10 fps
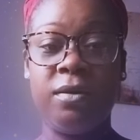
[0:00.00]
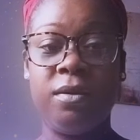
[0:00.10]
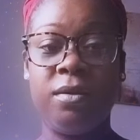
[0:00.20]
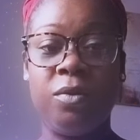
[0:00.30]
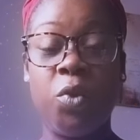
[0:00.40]

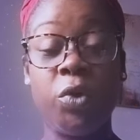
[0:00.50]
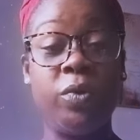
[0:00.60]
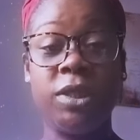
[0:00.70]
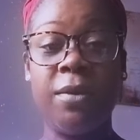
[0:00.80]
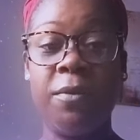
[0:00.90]
work
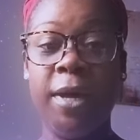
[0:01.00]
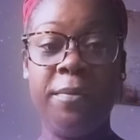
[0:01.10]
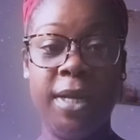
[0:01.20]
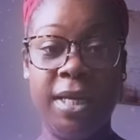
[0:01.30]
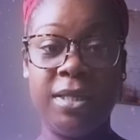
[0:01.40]
with some of my
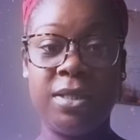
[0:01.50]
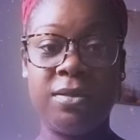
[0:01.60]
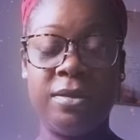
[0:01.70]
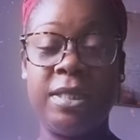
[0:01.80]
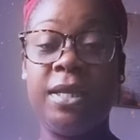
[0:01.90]
plants
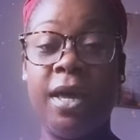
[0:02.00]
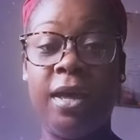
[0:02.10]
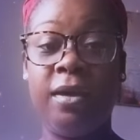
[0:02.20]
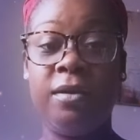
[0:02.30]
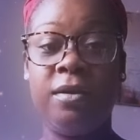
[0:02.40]

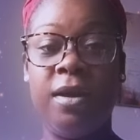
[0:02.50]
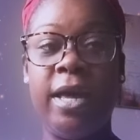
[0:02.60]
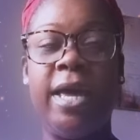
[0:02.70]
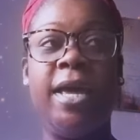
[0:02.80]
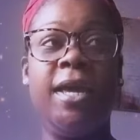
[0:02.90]
today,
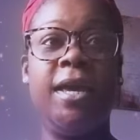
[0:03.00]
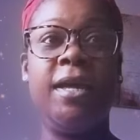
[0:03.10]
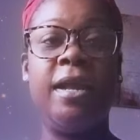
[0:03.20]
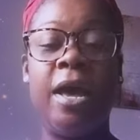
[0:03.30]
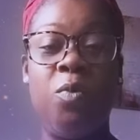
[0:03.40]

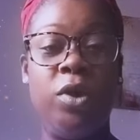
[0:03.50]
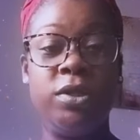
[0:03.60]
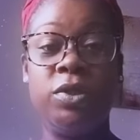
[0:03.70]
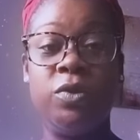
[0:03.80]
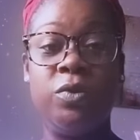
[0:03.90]
and I want
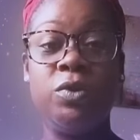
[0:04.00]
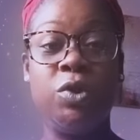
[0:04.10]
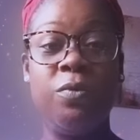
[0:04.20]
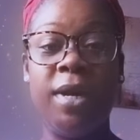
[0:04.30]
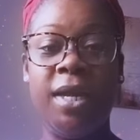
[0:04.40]
to
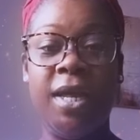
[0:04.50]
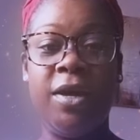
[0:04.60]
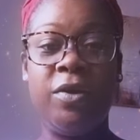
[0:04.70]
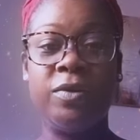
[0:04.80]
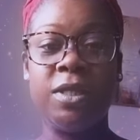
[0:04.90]
do my
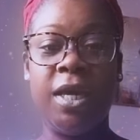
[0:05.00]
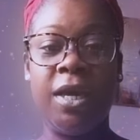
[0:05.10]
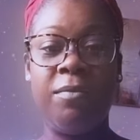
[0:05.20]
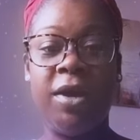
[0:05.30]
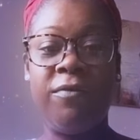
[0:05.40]
nails
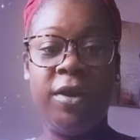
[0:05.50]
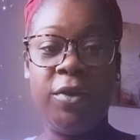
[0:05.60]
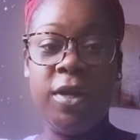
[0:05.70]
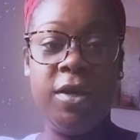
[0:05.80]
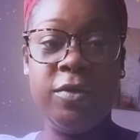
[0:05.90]
and my
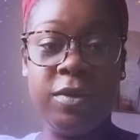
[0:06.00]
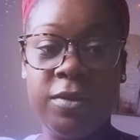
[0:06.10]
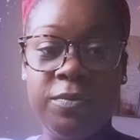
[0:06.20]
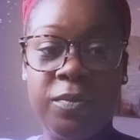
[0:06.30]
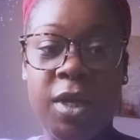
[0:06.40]
fingernails
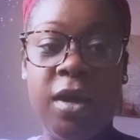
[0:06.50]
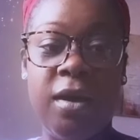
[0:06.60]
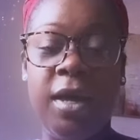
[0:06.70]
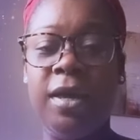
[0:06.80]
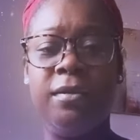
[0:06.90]

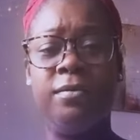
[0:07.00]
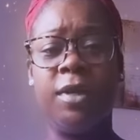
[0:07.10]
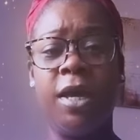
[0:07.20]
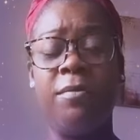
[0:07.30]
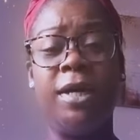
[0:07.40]
and
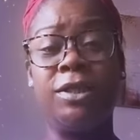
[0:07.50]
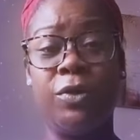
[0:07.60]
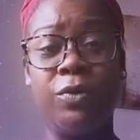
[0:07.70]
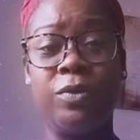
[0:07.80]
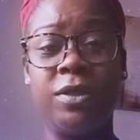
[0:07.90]
my
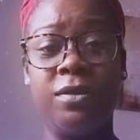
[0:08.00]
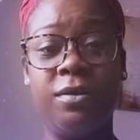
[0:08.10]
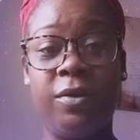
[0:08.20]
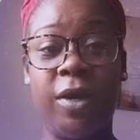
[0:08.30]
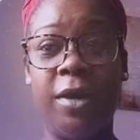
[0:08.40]
toes.
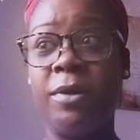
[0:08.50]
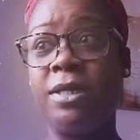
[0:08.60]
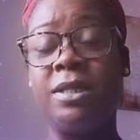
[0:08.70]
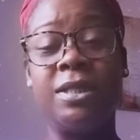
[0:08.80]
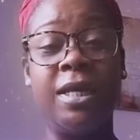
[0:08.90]
Okay,
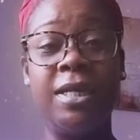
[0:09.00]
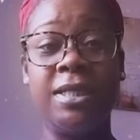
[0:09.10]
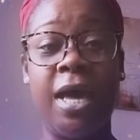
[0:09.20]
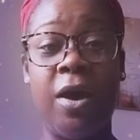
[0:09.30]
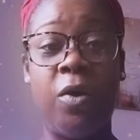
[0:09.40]
because the sun is
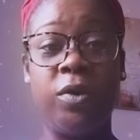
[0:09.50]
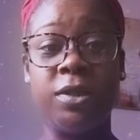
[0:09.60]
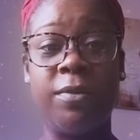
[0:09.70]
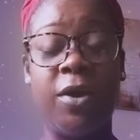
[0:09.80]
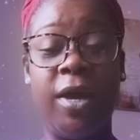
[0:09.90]
out. It's
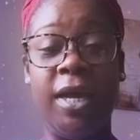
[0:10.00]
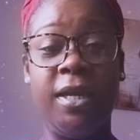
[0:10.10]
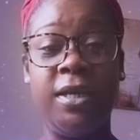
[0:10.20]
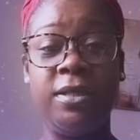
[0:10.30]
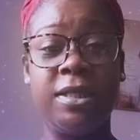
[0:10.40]
about
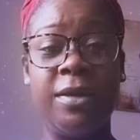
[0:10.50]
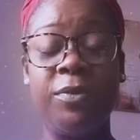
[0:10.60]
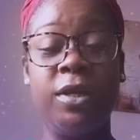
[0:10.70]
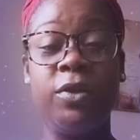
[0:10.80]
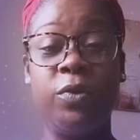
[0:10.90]
80
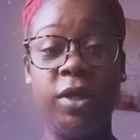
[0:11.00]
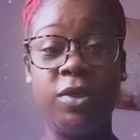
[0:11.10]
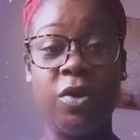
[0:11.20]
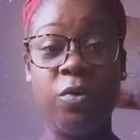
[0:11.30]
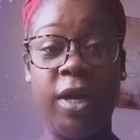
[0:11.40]
something degrees
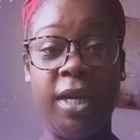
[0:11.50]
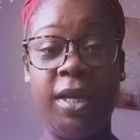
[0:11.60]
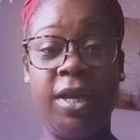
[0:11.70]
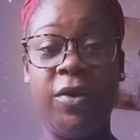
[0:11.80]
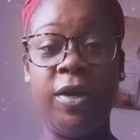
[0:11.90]
already
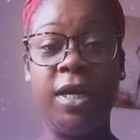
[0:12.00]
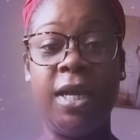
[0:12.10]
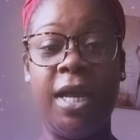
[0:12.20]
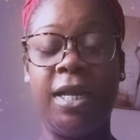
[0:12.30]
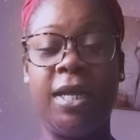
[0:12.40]
here in
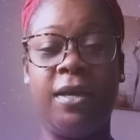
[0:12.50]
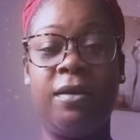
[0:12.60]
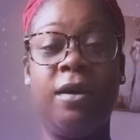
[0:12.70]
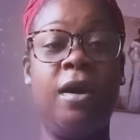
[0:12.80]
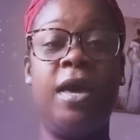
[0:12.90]
Connecticut,
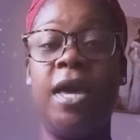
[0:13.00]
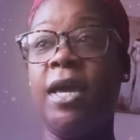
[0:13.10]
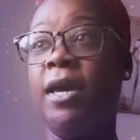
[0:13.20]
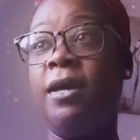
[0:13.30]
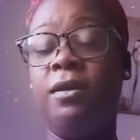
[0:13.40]

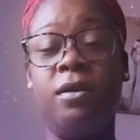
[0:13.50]
and